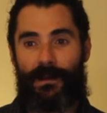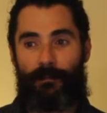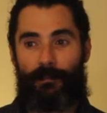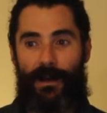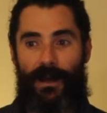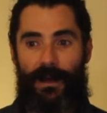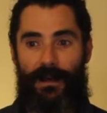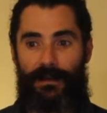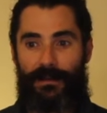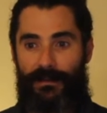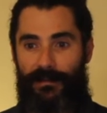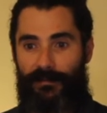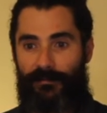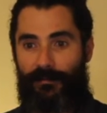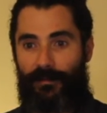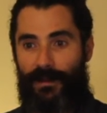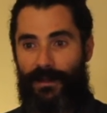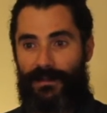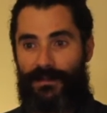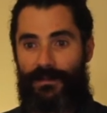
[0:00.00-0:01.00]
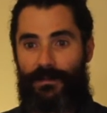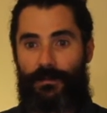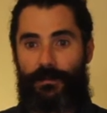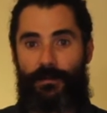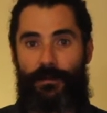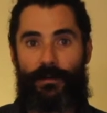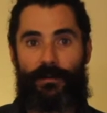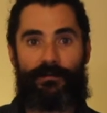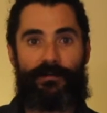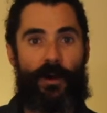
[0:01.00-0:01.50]
But if we're
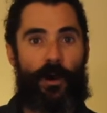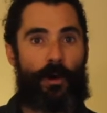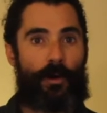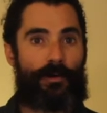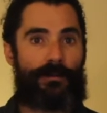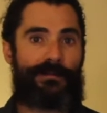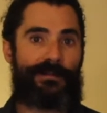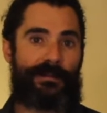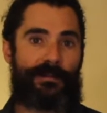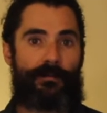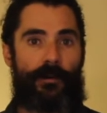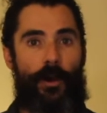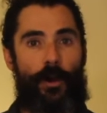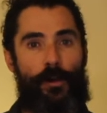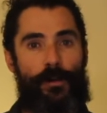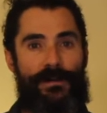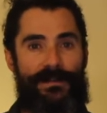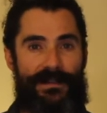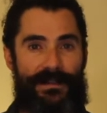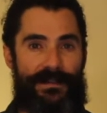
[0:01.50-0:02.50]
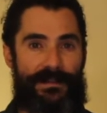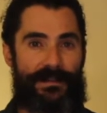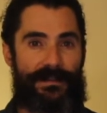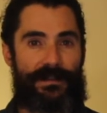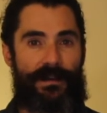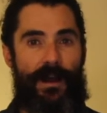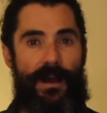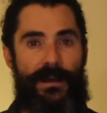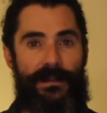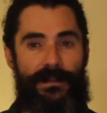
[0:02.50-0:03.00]
to evolve and grow as a
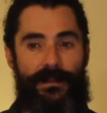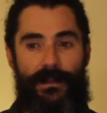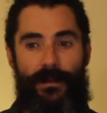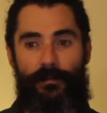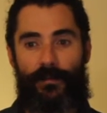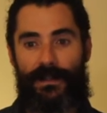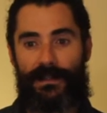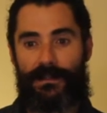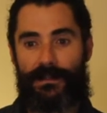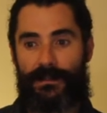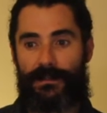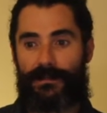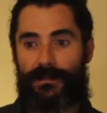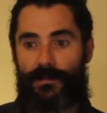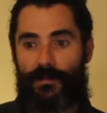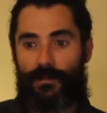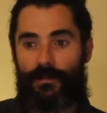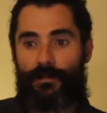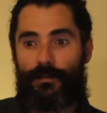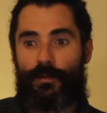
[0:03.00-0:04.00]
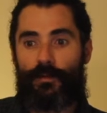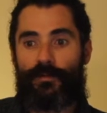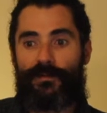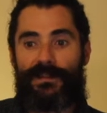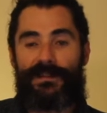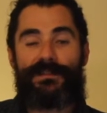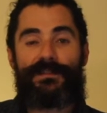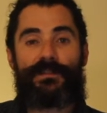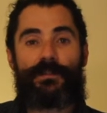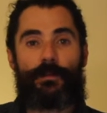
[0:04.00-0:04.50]
society, then we need to move
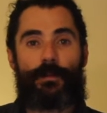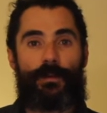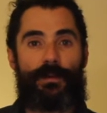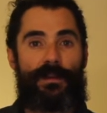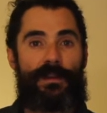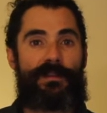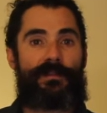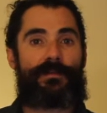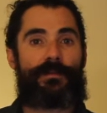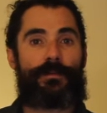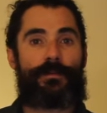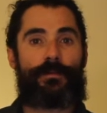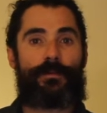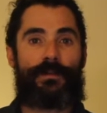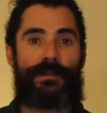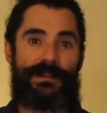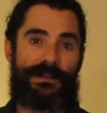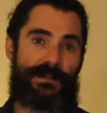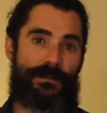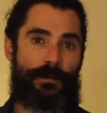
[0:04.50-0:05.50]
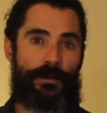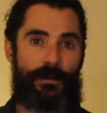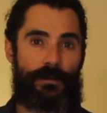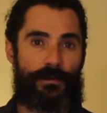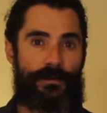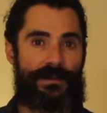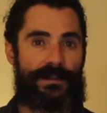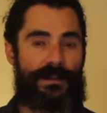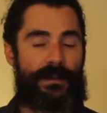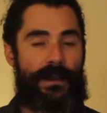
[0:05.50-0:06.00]
into and through these
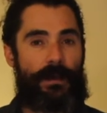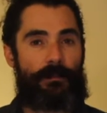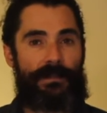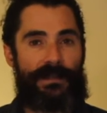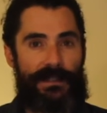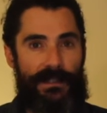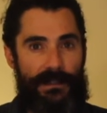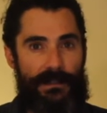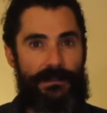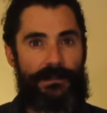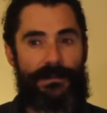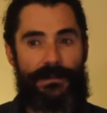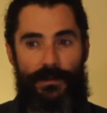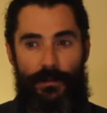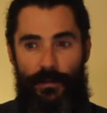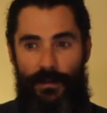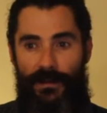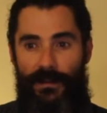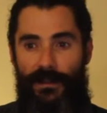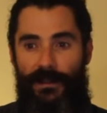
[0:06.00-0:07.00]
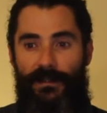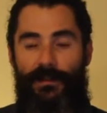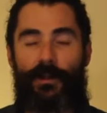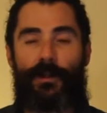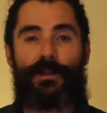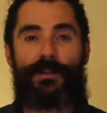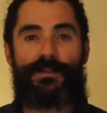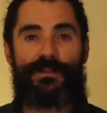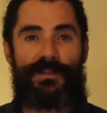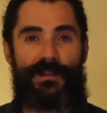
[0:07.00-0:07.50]
wounds, and that begins with
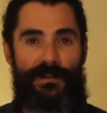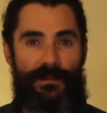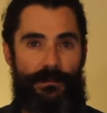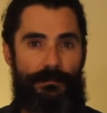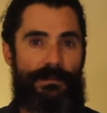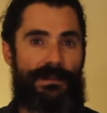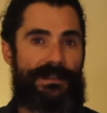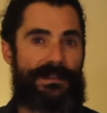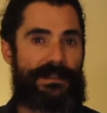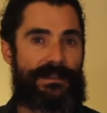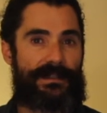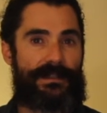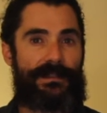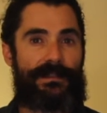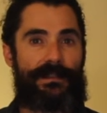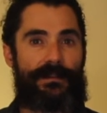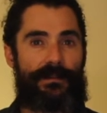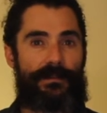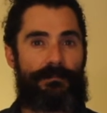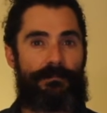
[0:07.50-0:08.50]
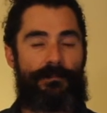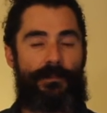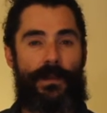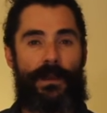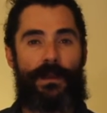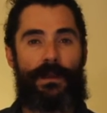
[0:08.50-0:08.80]
acknowledging them and seeing them.